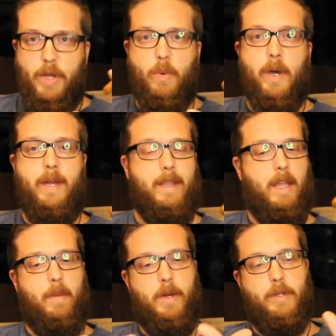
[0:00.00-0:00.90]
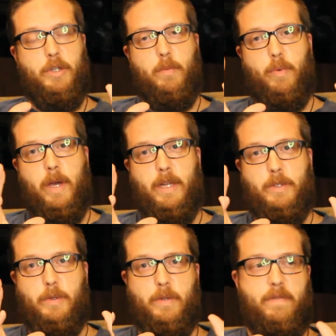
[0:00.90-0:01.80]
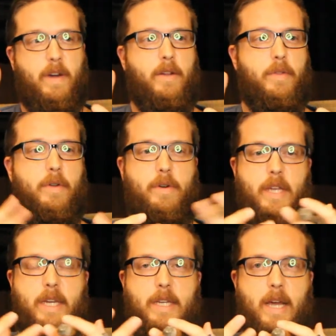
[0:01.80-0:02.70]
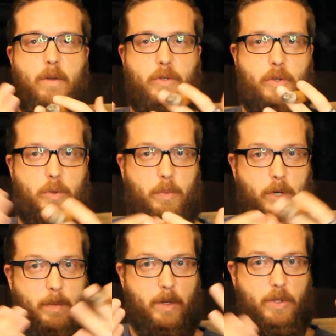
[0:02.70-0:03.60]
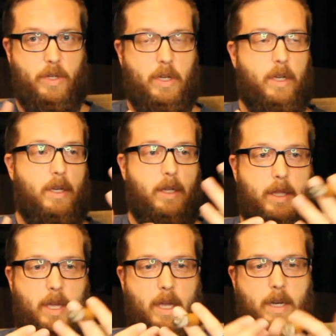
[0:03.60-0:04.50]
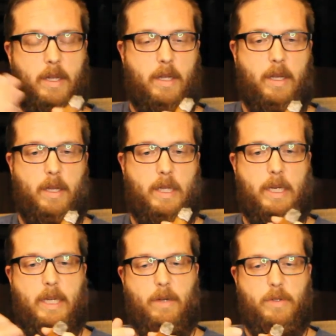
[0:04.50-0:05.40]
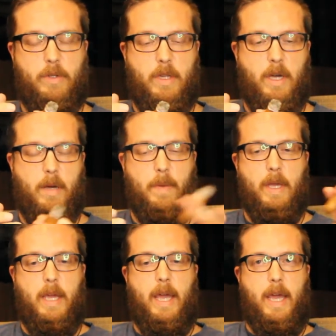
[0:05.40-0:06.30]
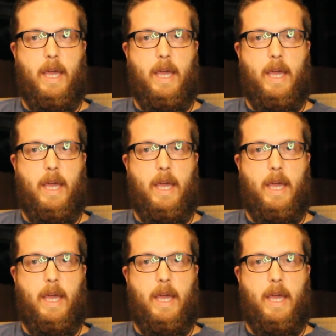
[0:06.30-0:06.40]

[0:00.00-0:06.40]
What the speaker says: pretty quick, and then I'm going to jump right into the final third, get it down to pretty much the end, get it down to the nub,